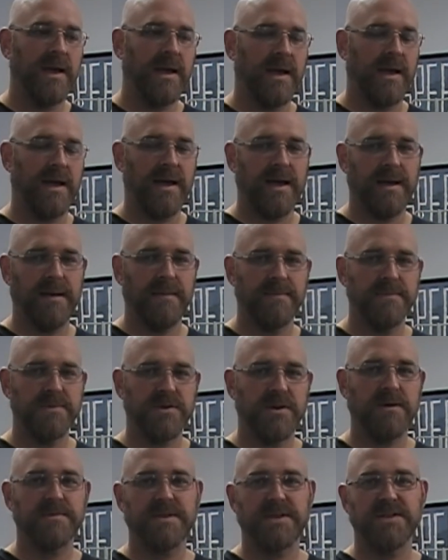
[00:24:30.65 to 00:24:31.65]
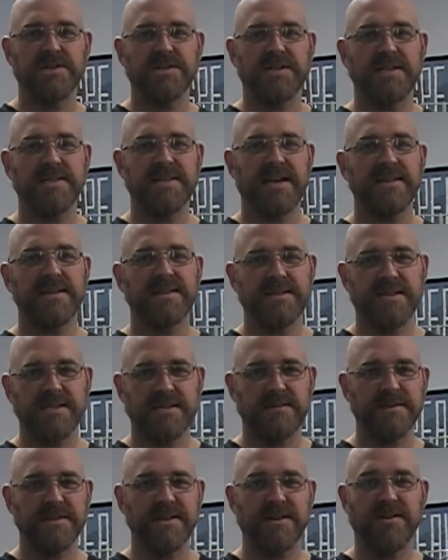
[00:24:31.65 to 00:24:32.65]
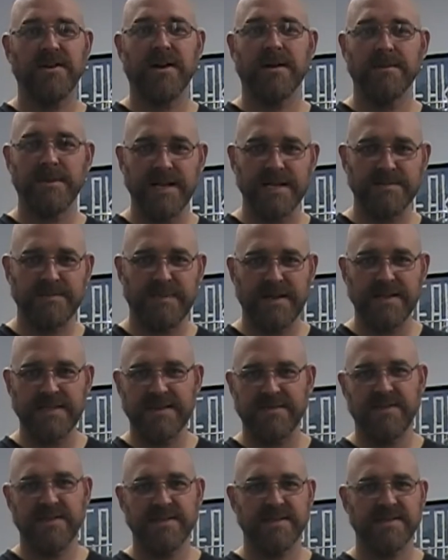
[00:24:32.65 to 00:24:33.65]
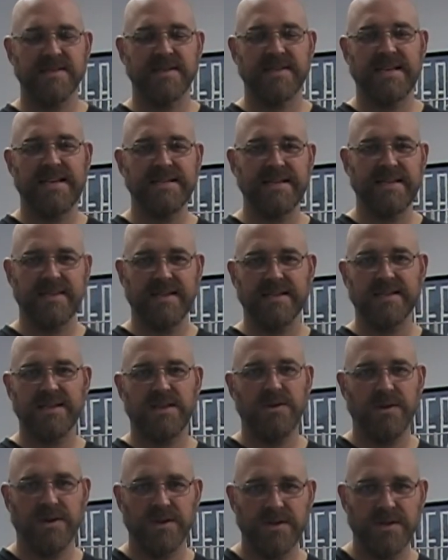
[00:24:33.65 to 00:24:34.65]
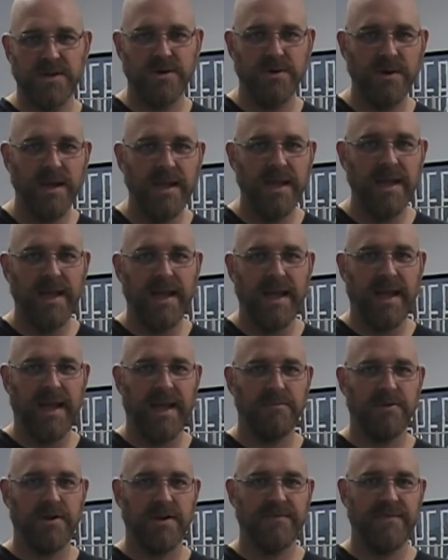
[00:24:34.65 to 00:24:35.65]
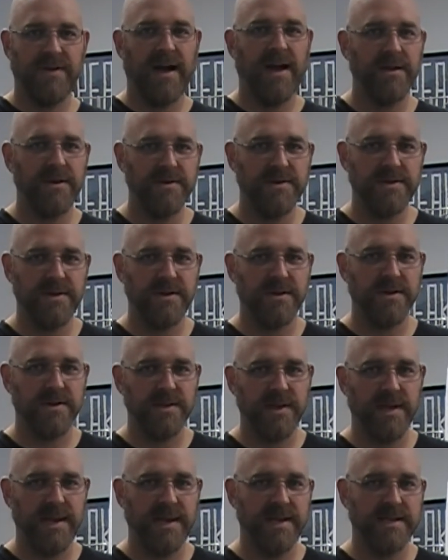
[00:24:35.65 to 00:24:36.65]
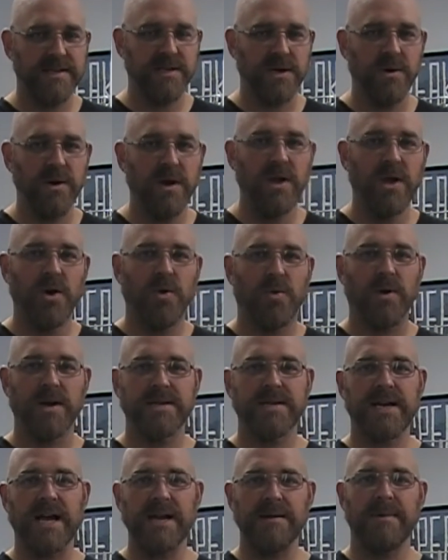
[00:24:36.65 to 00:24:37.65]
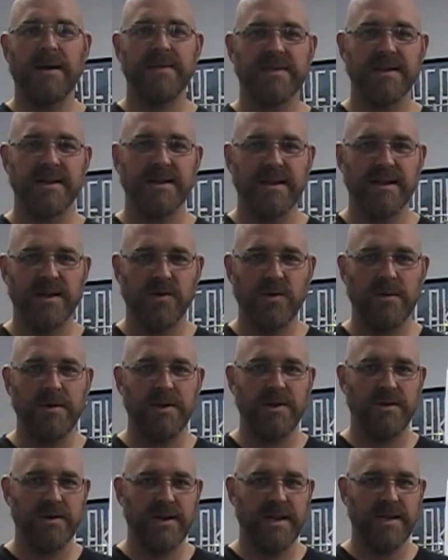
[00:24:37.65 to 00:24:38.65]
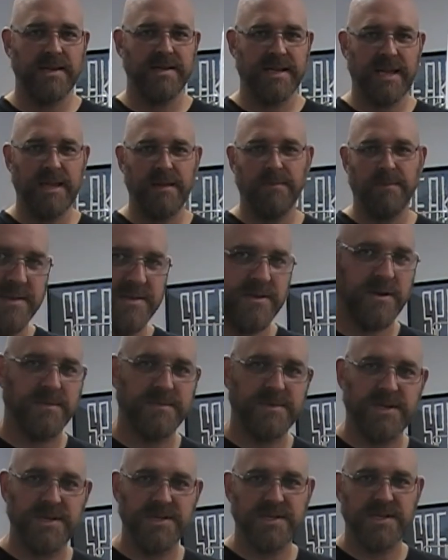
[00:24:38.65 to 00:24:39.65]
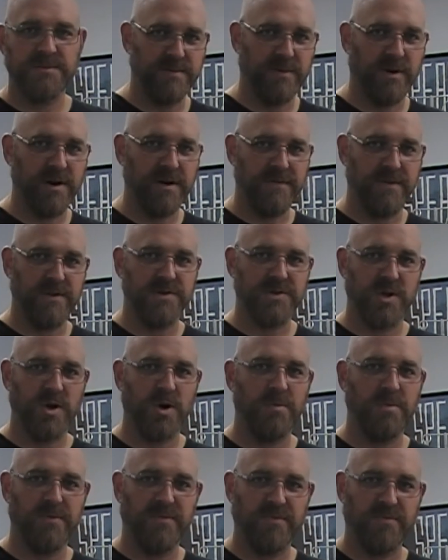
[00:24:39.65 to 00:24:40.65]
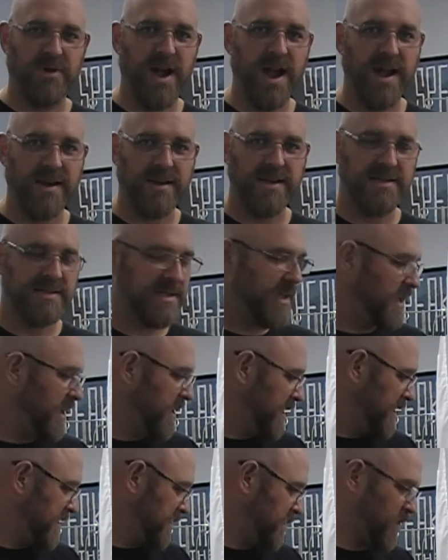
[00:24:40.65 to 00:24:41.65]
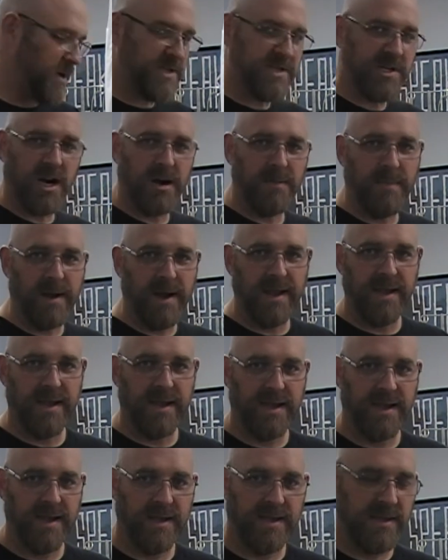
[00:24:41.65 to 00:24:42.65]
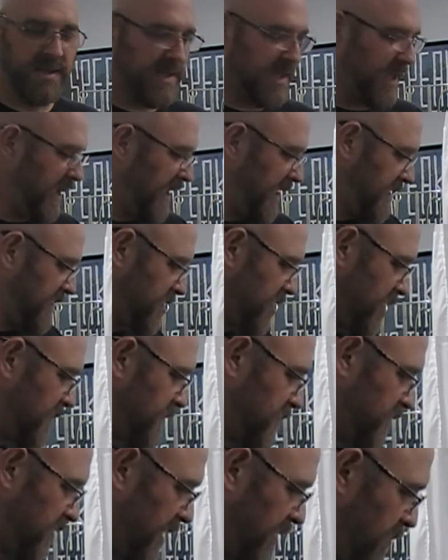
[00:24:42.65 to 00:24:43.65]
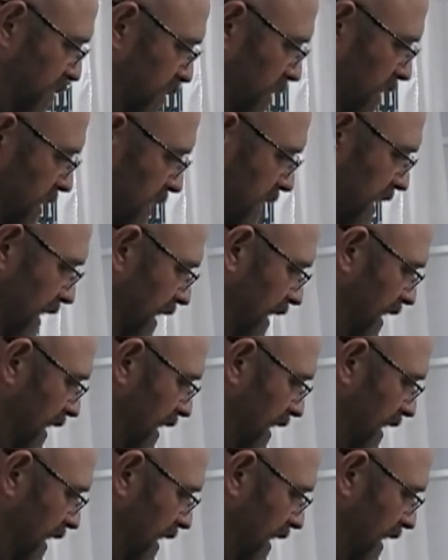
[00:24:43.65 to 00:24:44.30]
Circumcision inside the system is incredibly expensive. This is an easy thing that you can do and bring value to your clinic. So we're going to talk about the equipment you need to keep circumcision as part of your scope of practice. So we're going to start by looking at a circumstrain board.